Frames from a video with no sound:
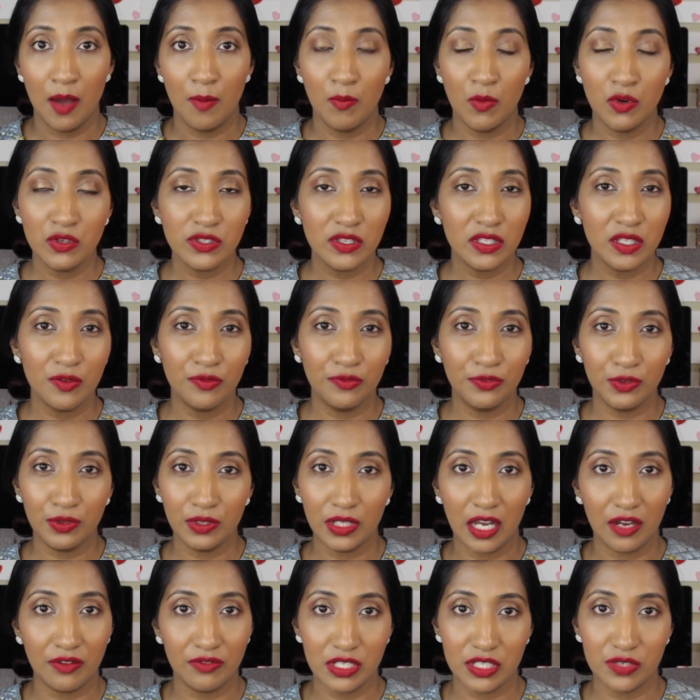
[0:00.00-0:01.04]
Most of the full
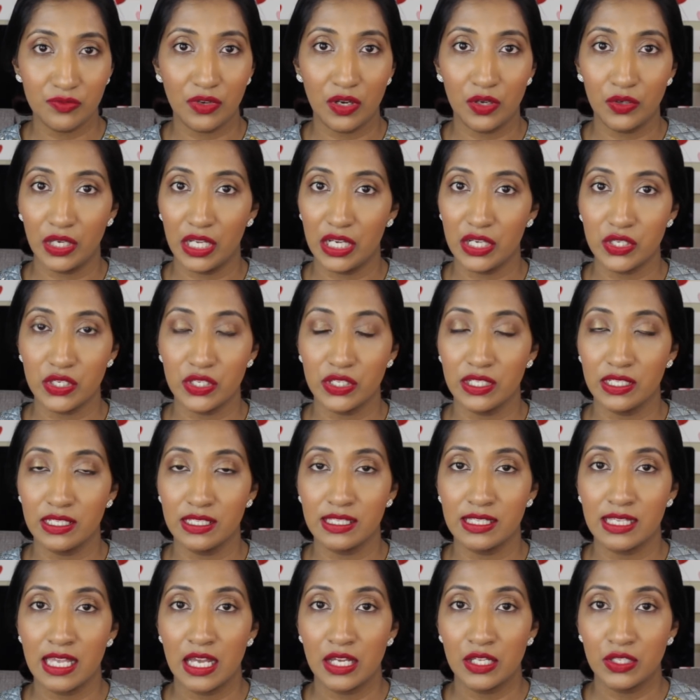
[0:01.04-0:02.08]
coverage
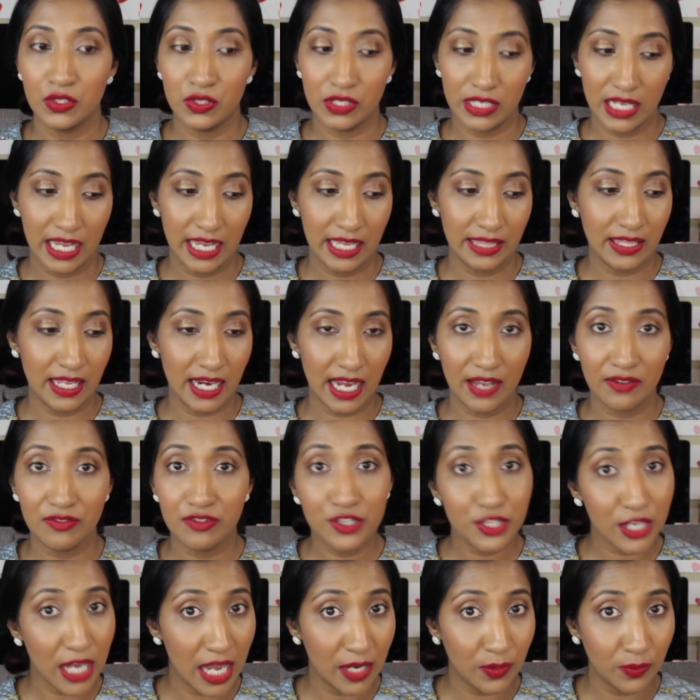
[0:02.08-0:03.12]
foundations today that I've
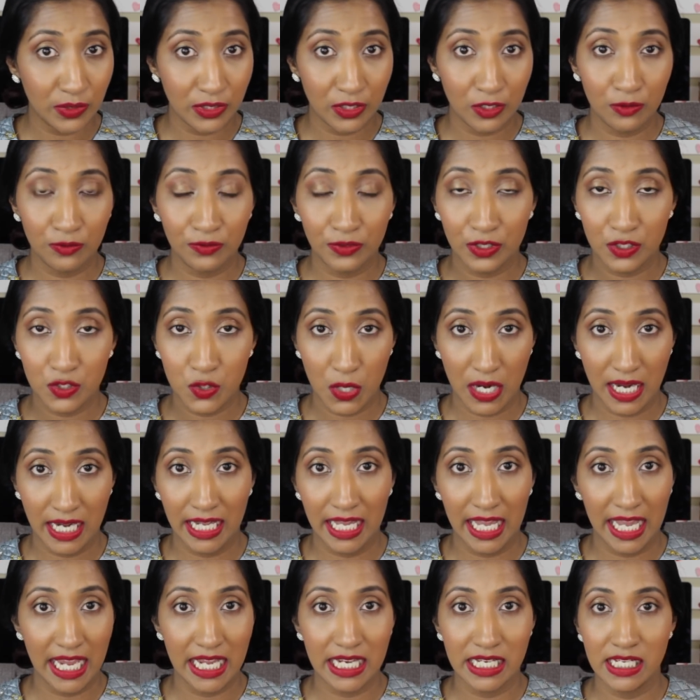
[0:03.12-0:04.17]
shared with you for the
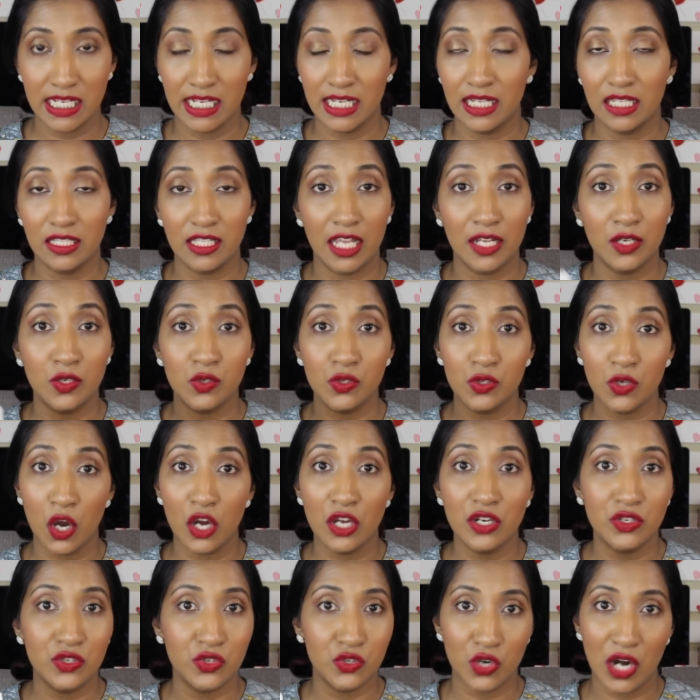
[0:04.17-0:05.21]
2018, they do
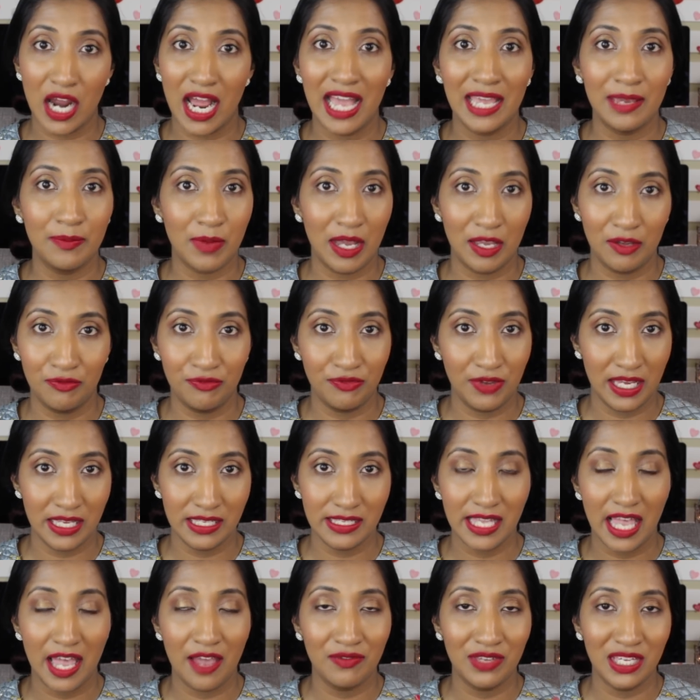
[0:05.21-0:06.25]
not dry my
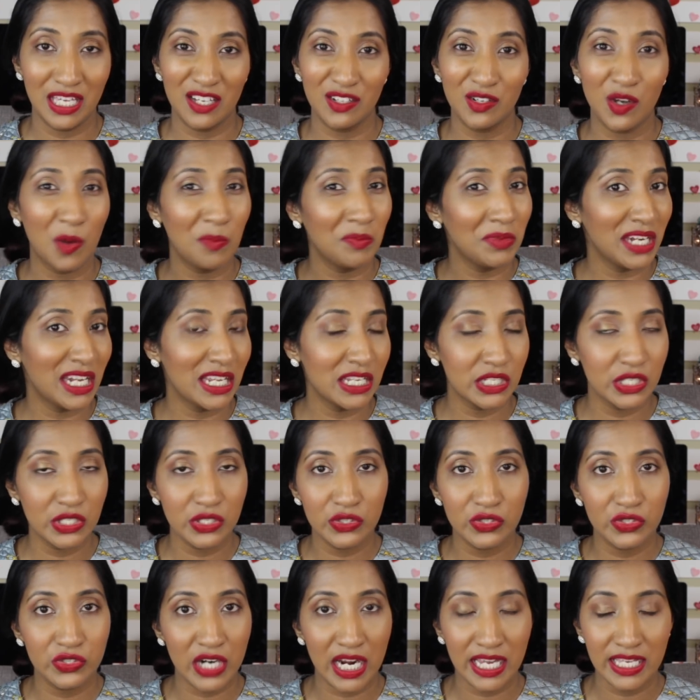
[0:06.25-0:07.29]
face. Having a
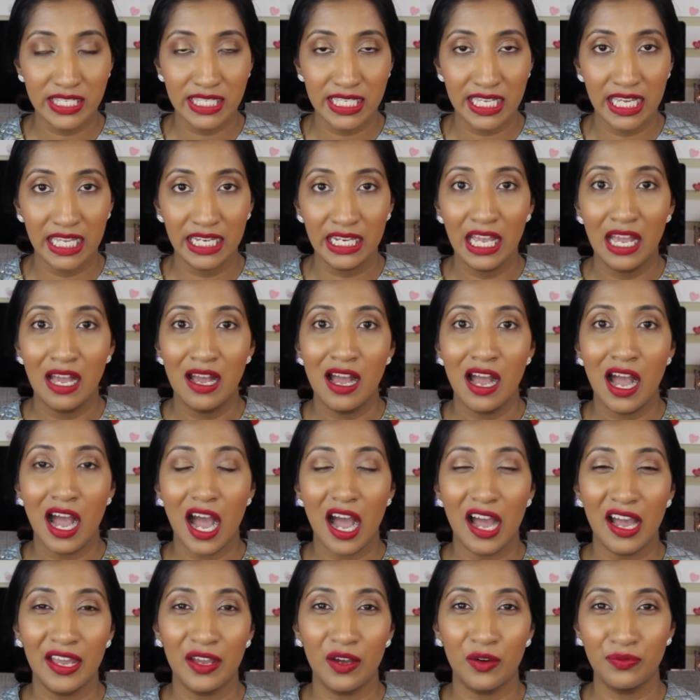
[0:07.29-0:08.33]
combination to dry skin,
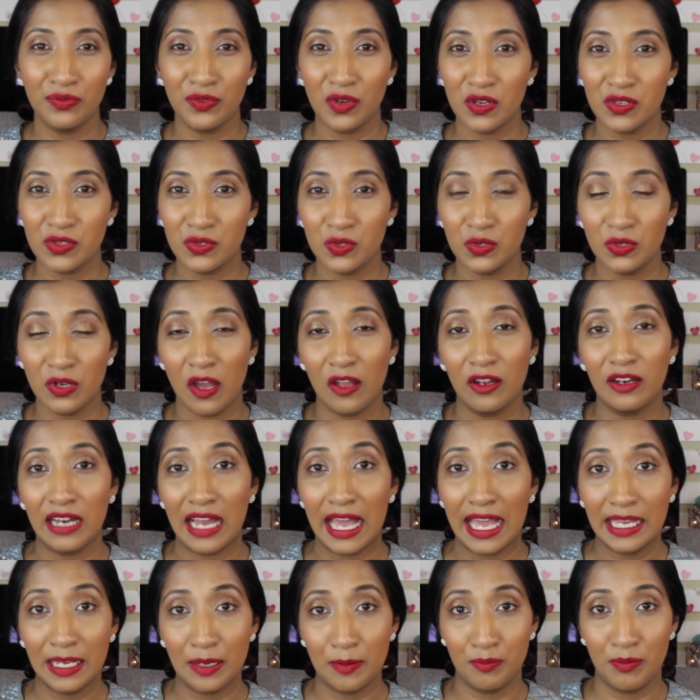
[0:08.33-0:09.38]
I of course do not
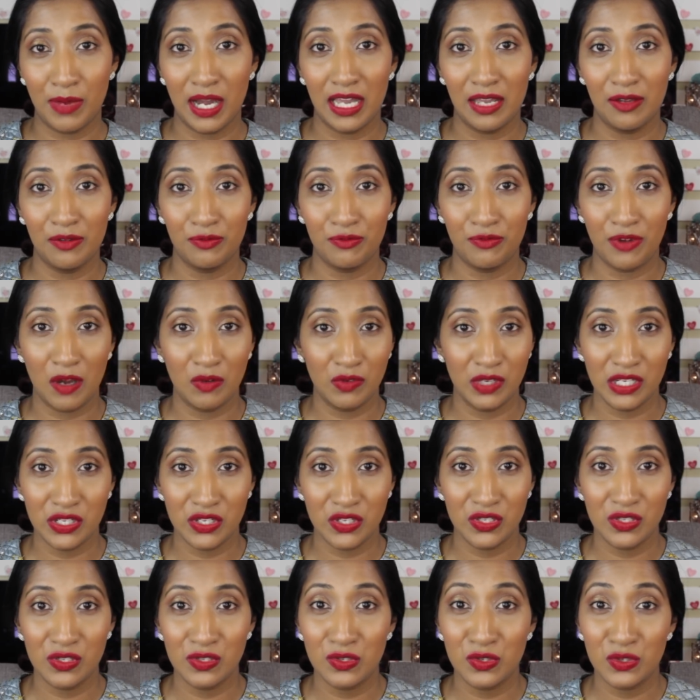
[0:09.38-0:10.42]
like my
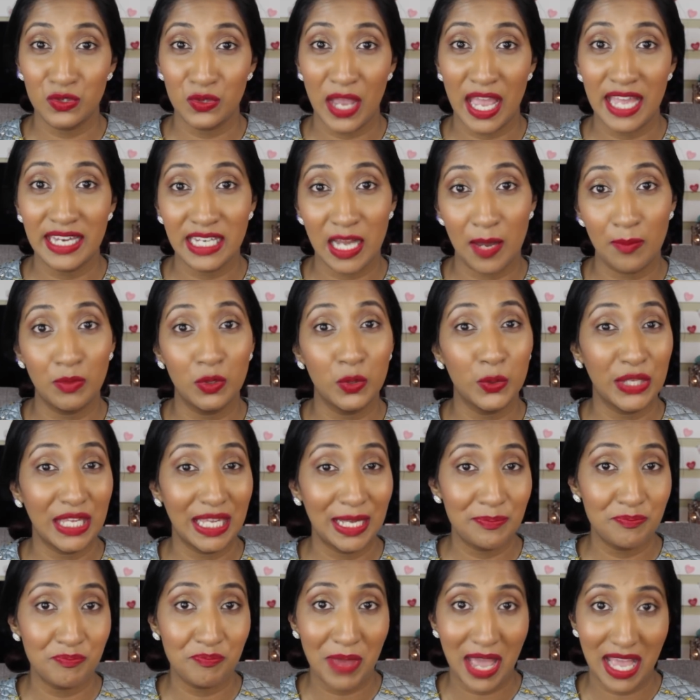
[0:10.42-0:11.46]
foundations to end up
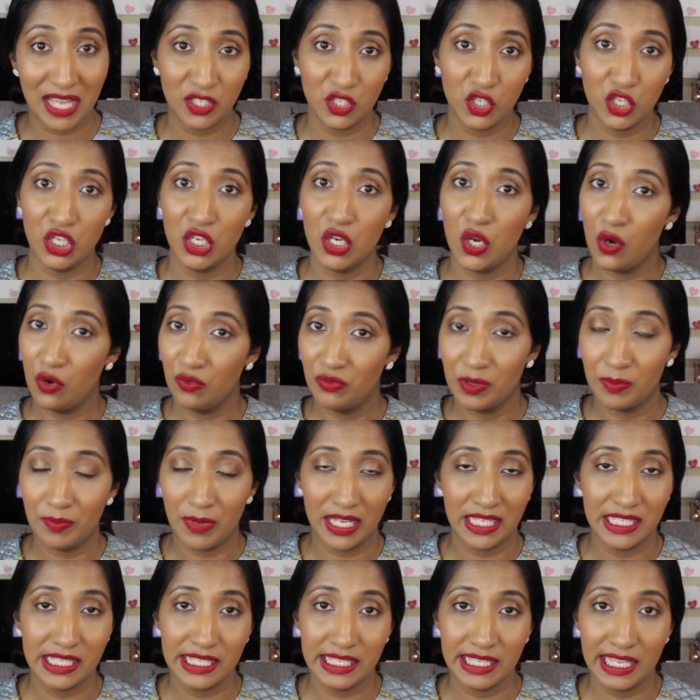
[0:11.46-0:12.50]
looking patchy over
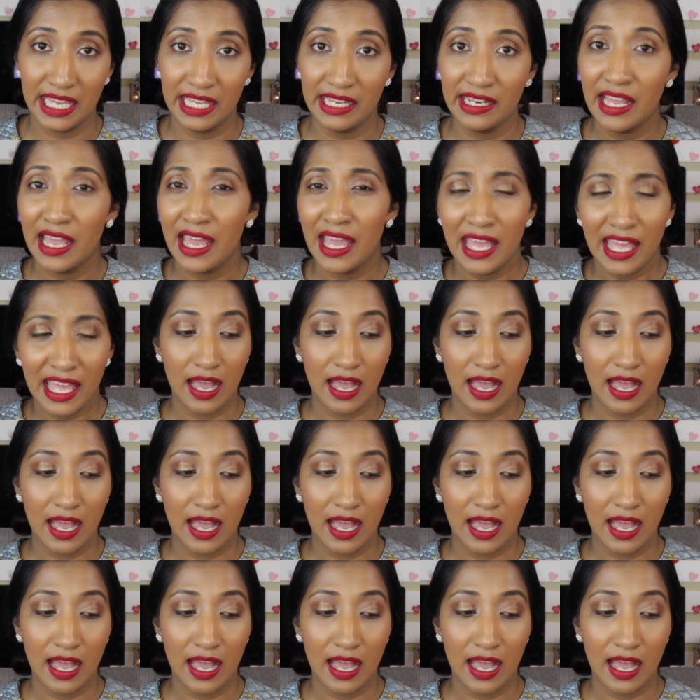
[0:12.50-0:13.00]
my skin.